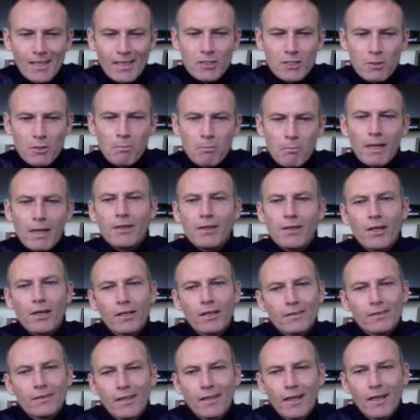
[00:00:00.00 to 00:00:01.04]

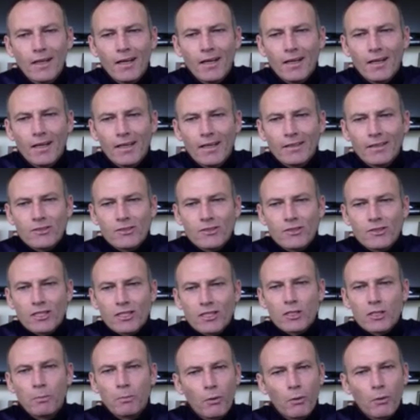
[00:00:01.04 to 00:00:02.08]
immediate. It's
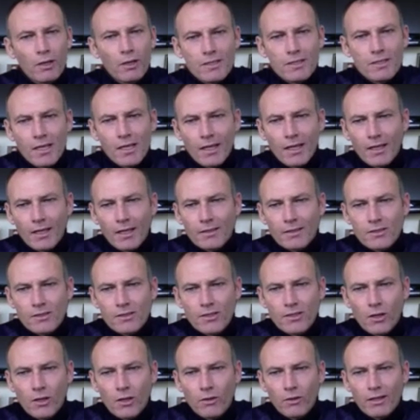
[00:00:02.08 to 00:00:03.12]
disappointing.
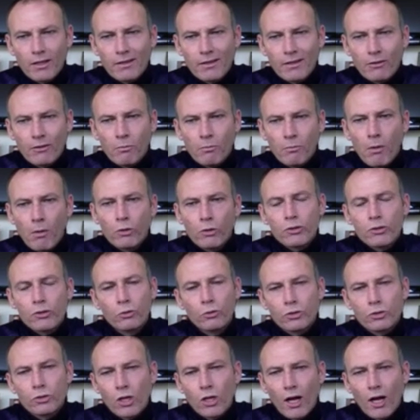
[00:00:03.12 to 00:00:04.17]
They're
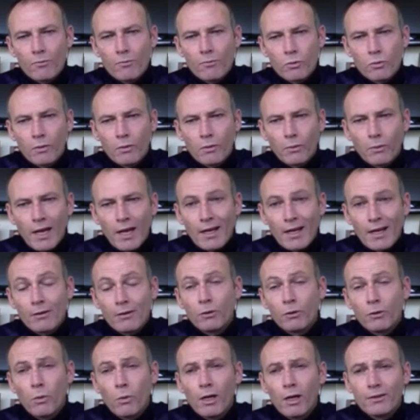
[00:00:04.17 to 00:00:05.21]
emotional times. We had
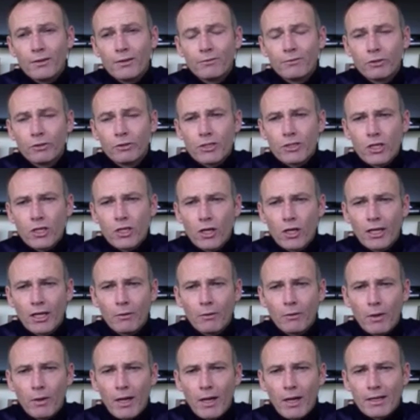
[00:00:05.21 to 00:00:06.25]
everyone
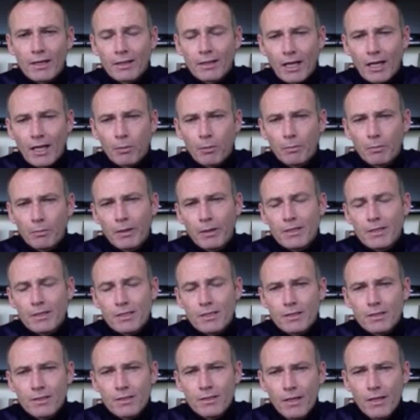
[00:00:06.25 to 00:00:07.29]
returning. We added a couple of
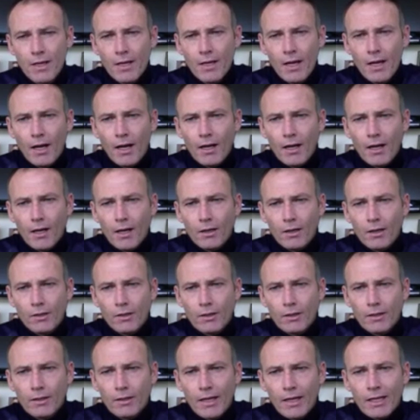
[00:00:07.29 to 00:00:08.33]
pieces
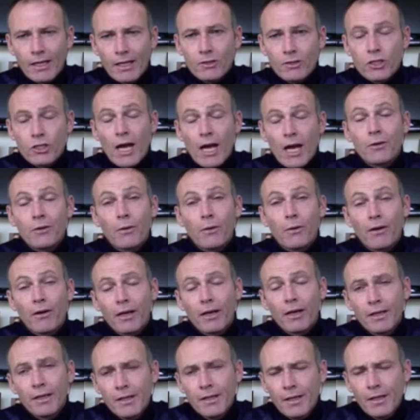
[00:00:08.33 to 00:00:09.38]
in
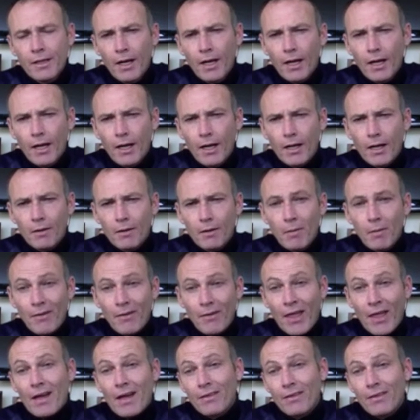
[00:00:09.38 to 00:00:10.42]
January,
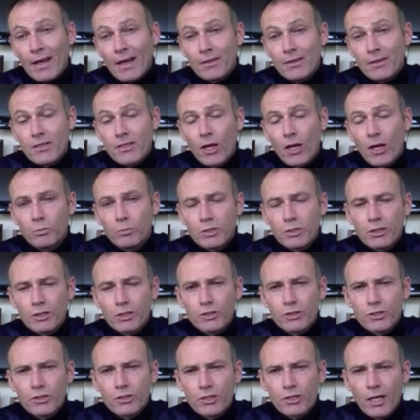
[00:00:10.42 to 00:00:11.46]
and that has helped
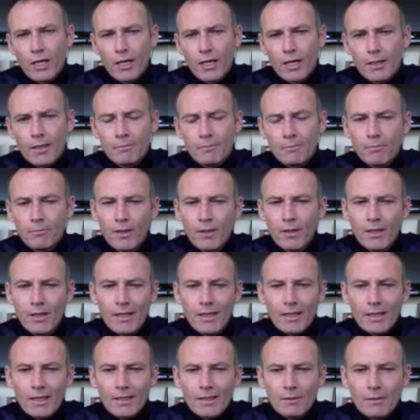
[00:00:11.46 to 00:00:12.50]
us.
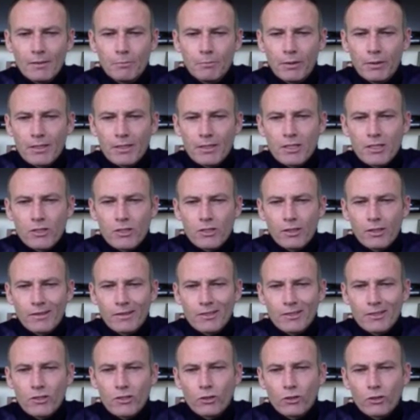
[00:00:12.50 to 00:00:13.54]
But this
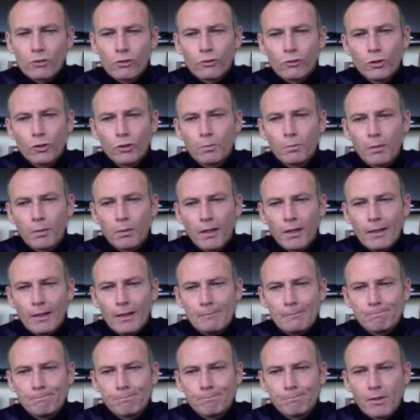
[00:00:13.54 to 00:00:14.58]
is a group.
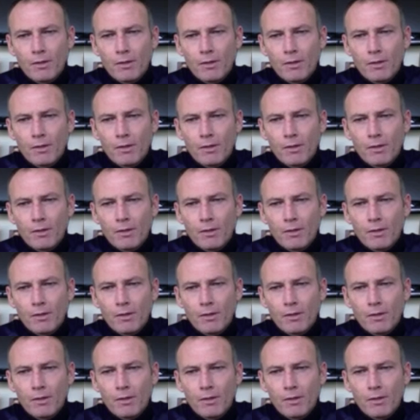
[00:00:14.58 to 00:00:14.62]
Our